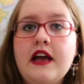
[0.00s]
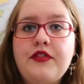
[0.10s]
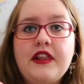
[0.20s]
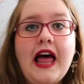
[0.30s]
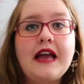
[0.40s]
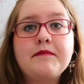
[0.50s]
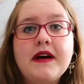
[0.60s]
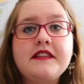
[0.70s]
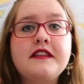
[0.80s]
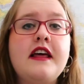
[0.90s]
hit the like
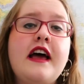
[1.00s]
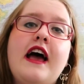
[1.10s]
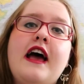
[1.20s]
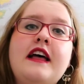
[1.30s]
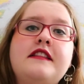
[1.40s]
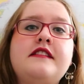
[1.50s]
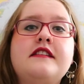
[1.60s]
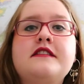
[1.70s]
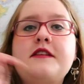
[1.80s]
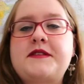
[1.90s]
button and
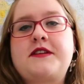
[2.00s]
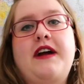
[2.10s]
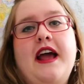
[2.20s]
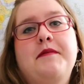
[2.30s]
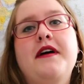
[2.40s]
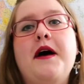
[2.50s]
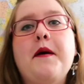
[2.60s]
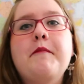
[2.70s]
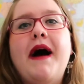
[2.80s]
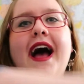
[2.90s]
subscribe.
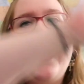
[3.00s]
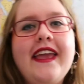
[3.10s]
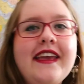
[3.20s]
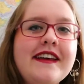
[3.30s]
Bye!